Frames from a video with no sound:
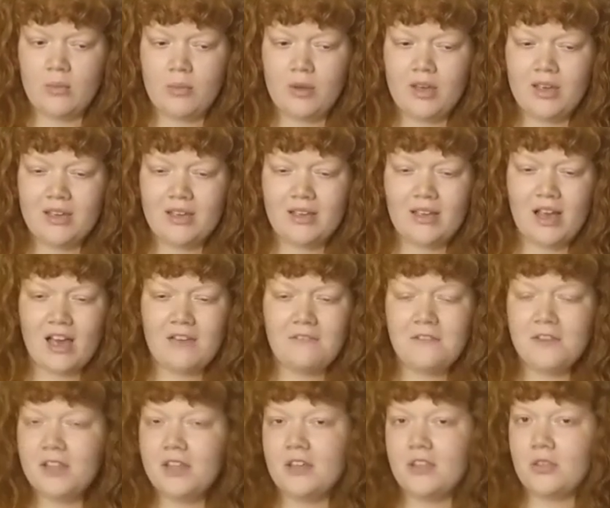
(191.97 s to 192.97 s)
But I
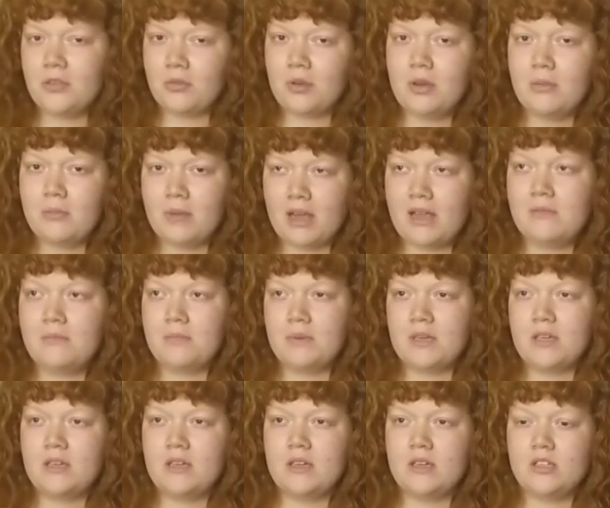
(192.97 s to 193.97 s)
feel like three might
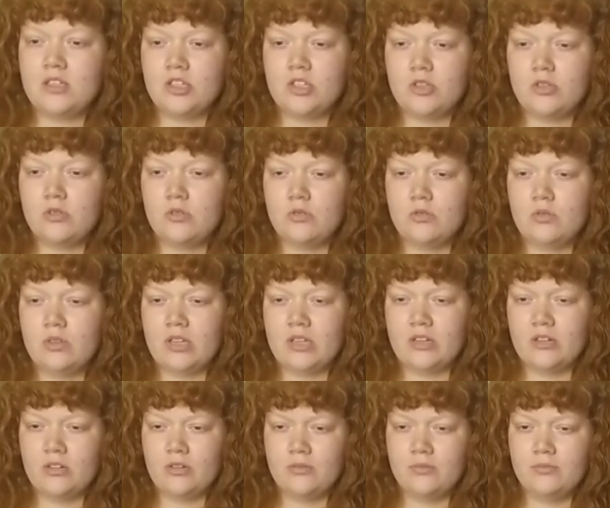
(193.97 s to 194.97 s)
be too
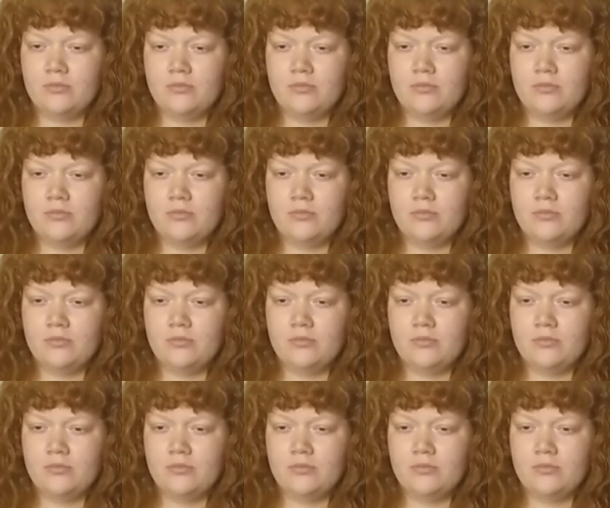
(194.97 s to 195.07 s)
little.